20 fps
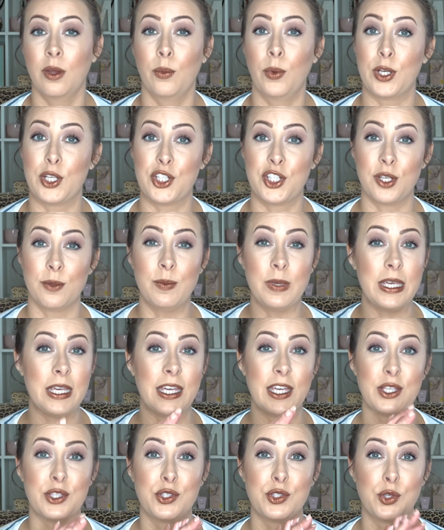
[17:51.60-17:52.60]
which to
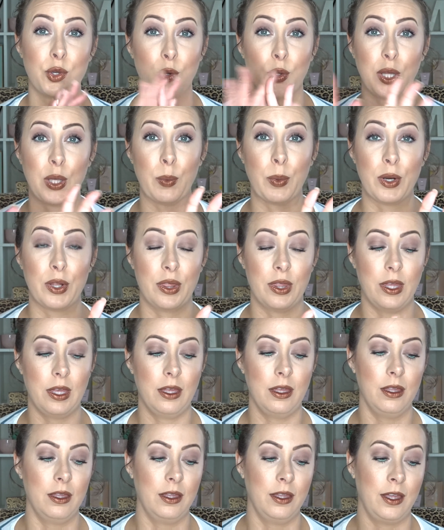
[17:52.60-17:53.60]
me is totally worth
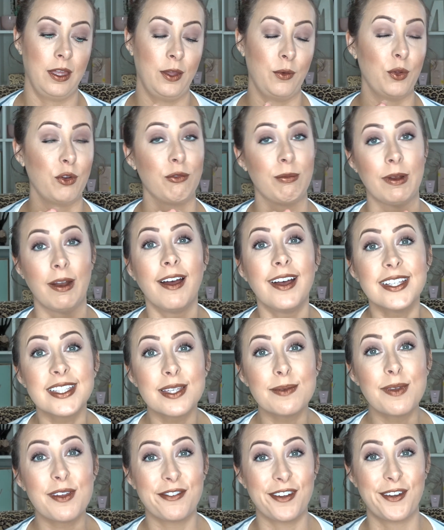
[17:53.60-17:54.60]
it. It would have been
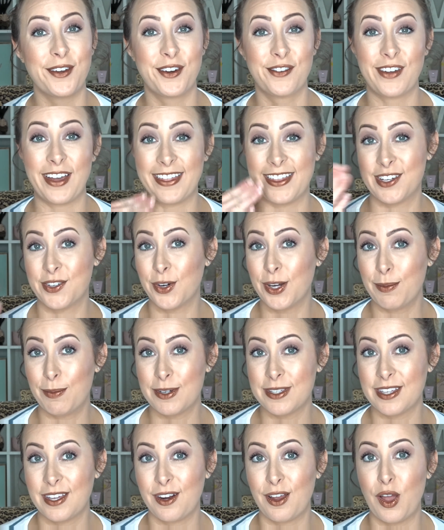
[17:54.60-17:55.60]
awesome if I would have got the
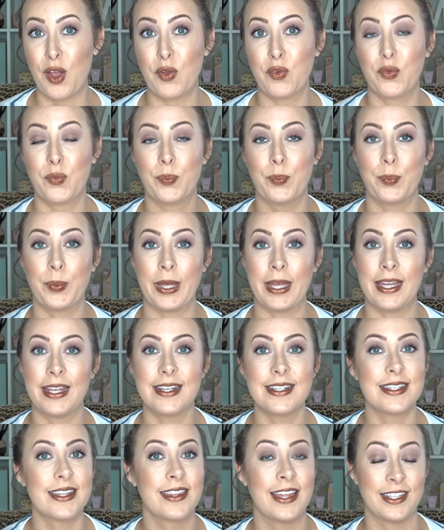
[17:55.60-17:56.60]
20% off,
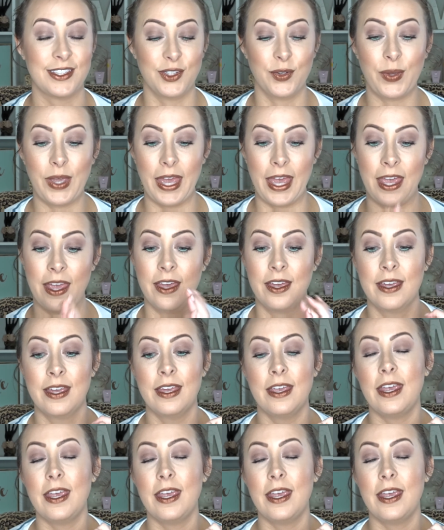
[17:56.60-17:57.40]
but that's okay.